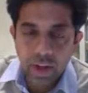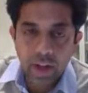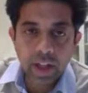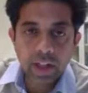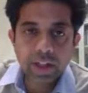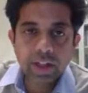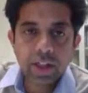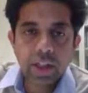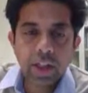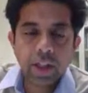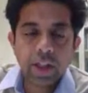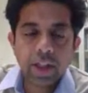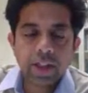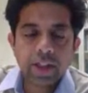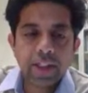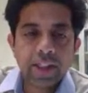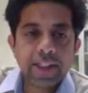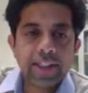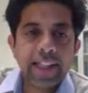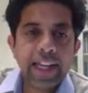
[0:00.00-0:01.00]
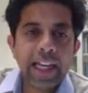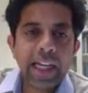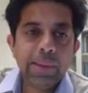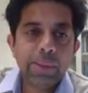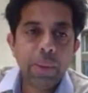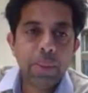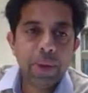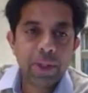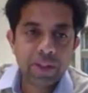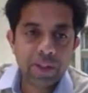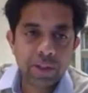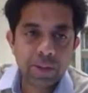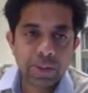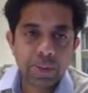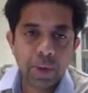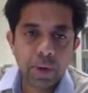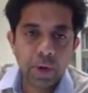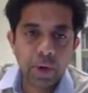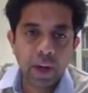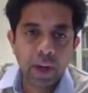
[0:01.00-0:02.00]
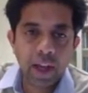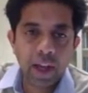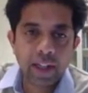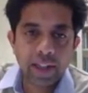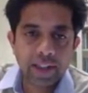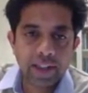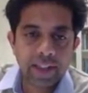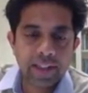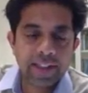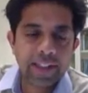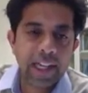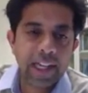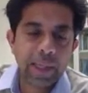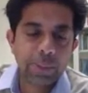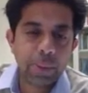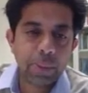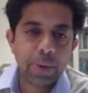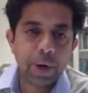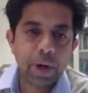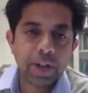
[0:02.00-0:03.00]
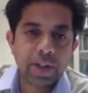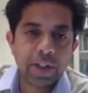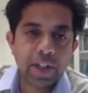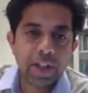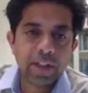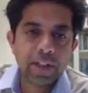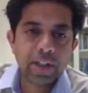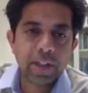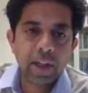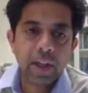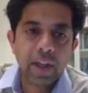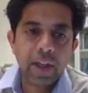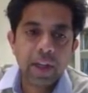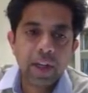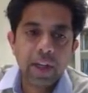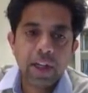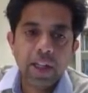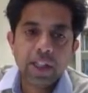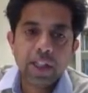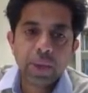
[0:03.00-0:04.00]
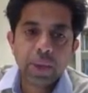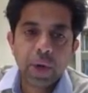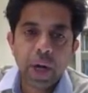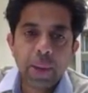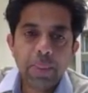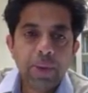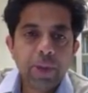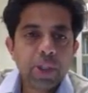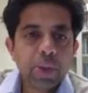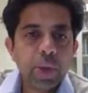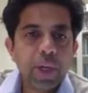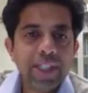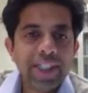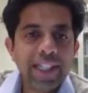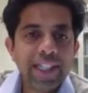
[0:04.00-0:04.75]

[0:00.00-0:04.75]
that it's a sustainable business model and a sustainable process. So we're able to